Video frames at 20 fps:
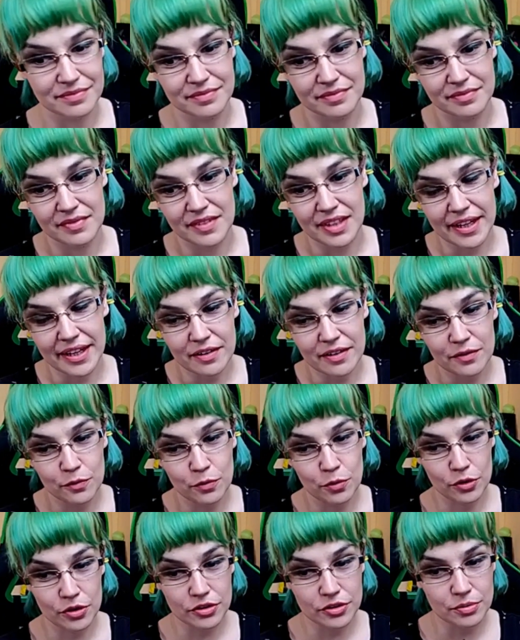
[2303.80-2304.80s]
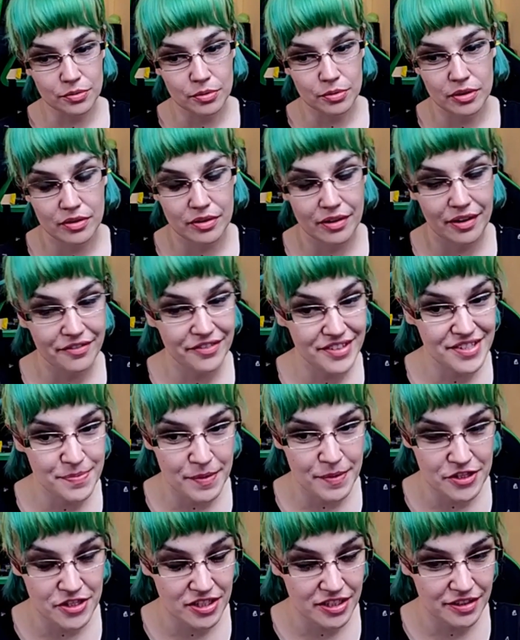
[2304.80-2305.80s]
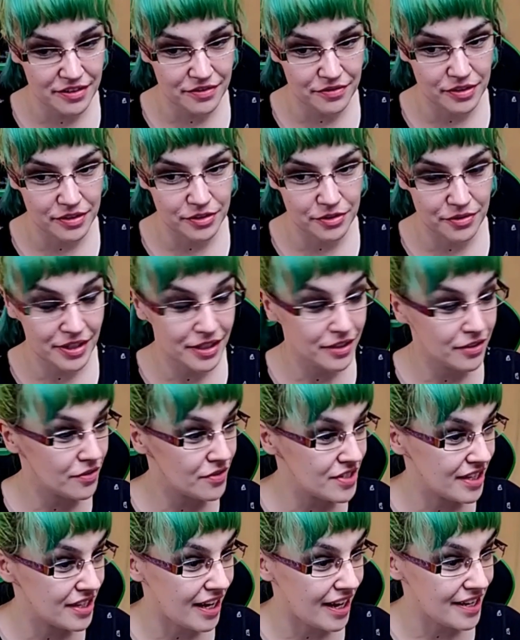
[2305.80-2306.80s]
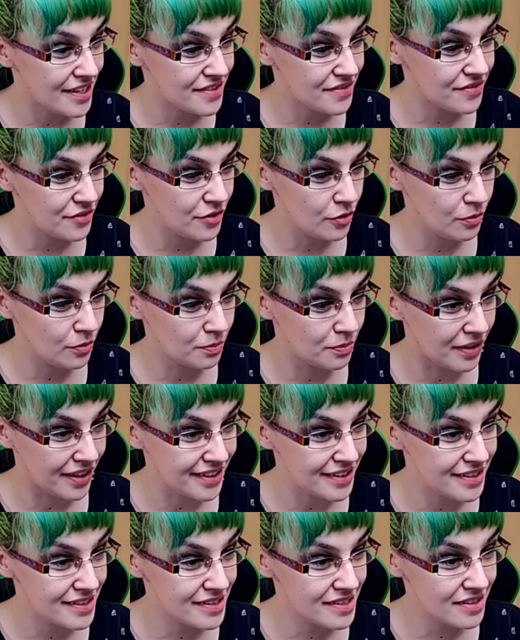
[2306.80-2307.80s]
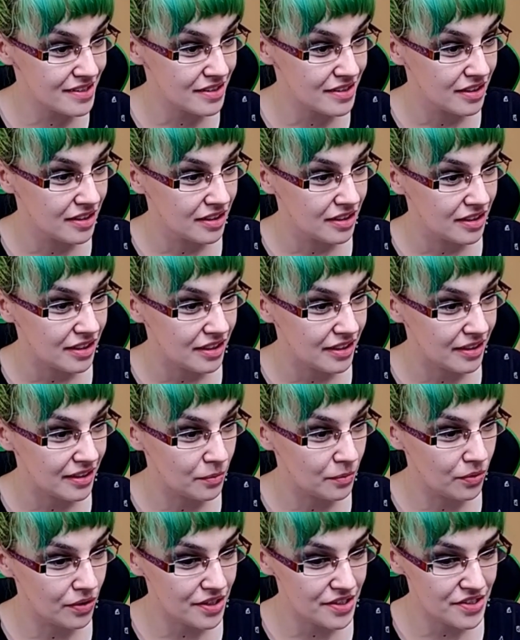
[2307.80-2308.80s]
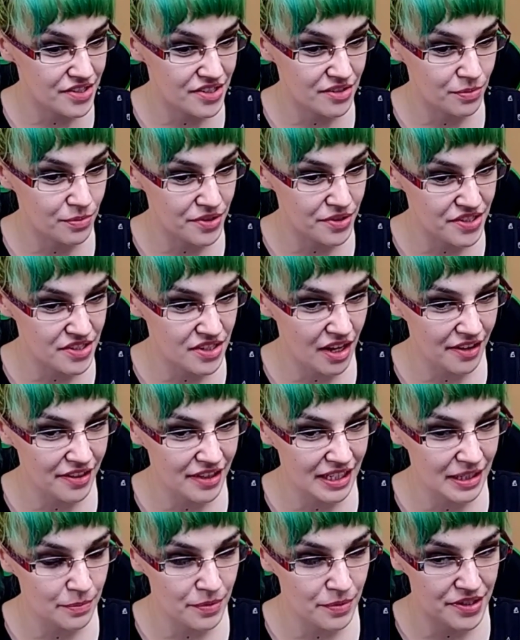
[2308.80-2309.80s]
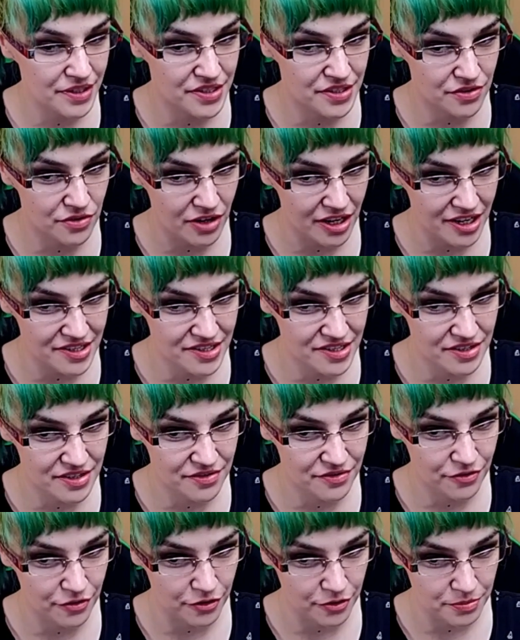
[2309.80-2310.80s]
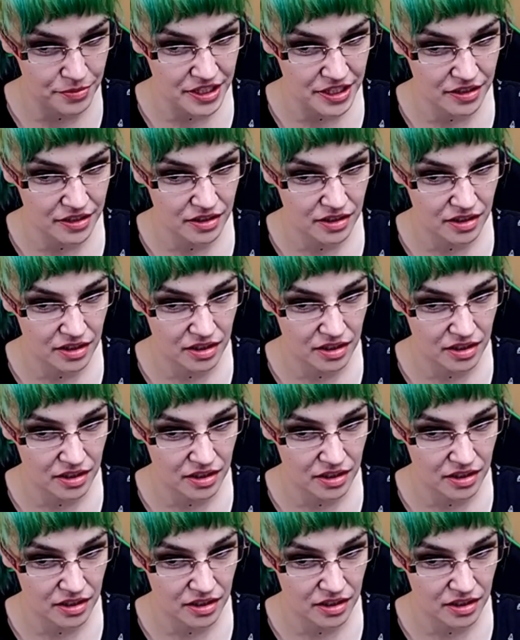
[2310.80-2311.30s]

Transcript: Like World of Warcraft, especially during those last few months, was nothing but stress for me.